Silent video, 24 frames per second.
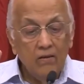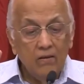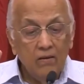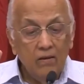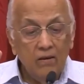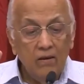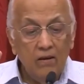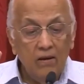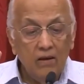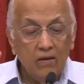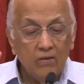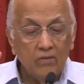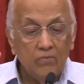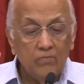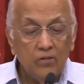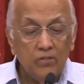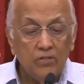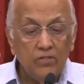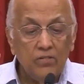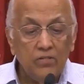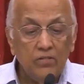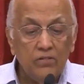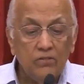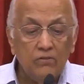He has
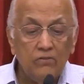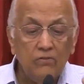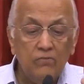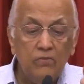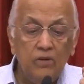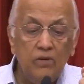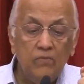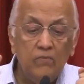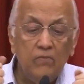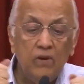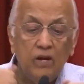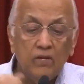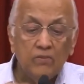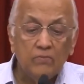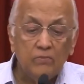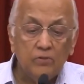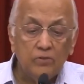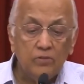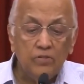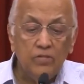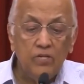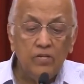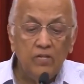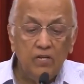mercy on whom he has
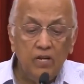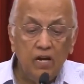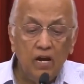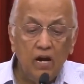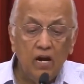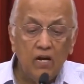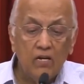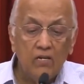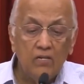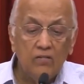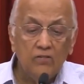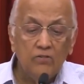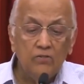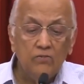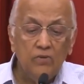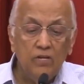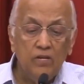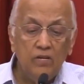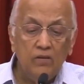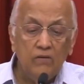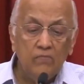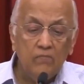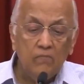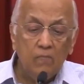mercy and he hardens whom
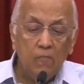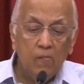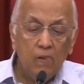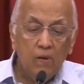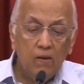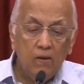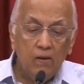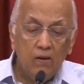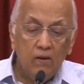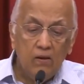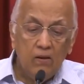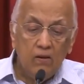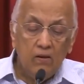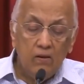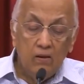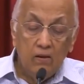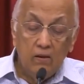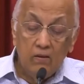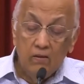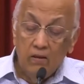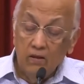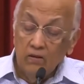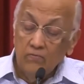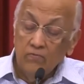he.
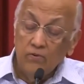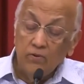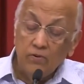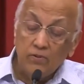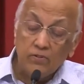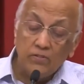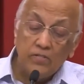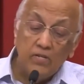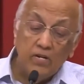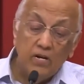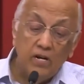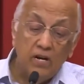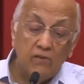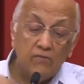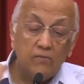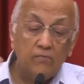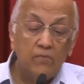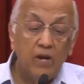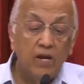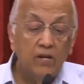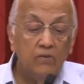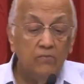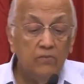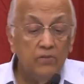Then, of course, the clever
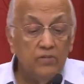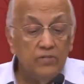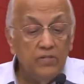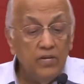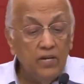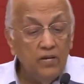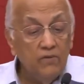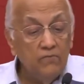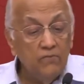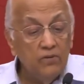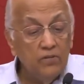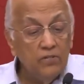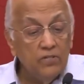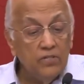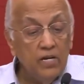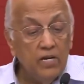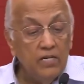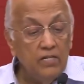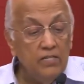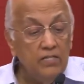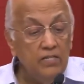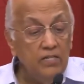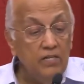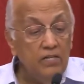man will say in verse
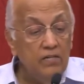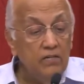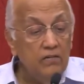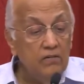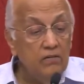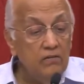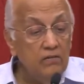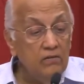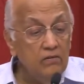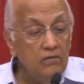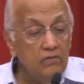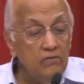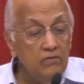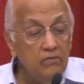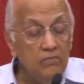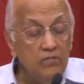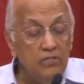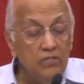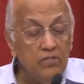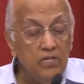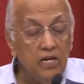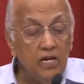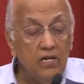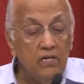19,
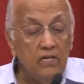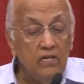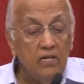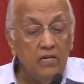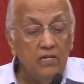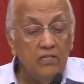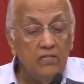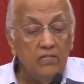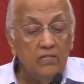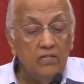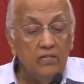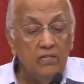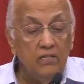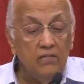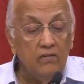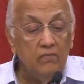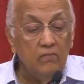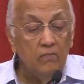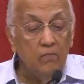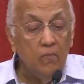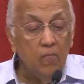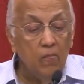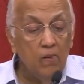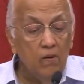Romans 9 19,
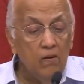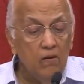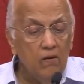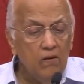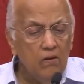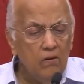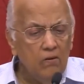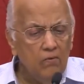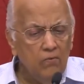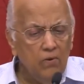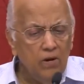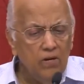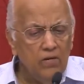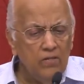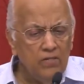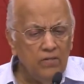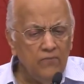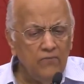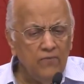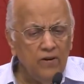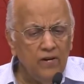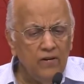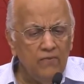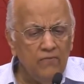why does he
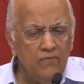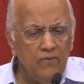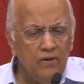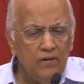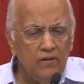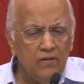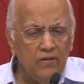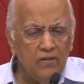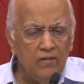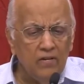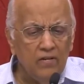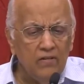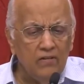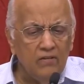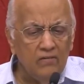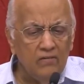find fault then?